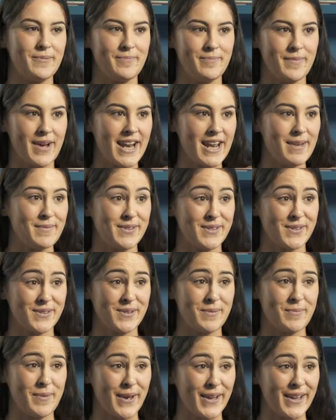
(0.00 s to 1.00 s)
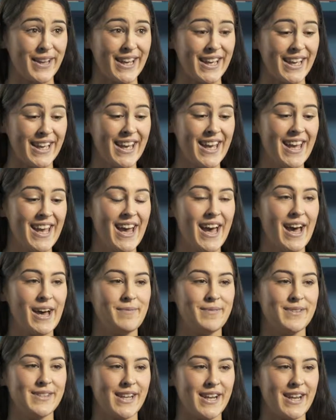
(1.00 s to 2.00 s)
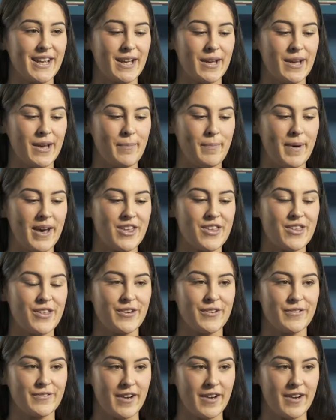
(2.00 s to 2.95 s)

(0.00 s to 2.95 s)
My name is Judith Liauw. I'm studying a Bachelor of